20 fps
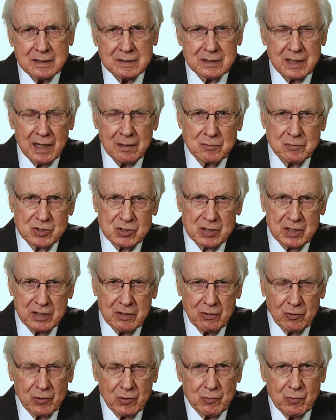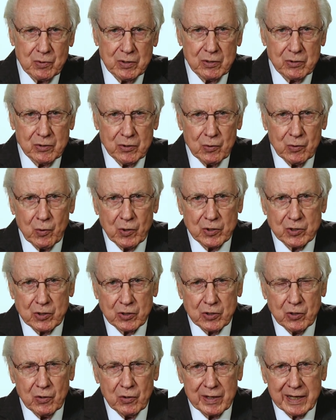Thomas said, Lord, we don't know where you're
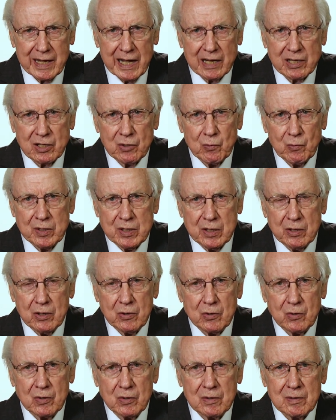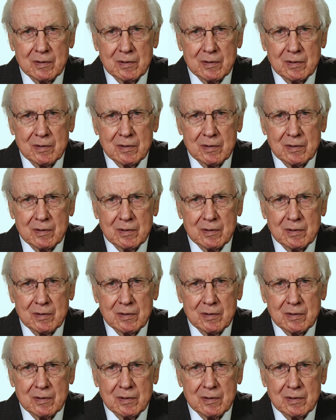going. How can we know?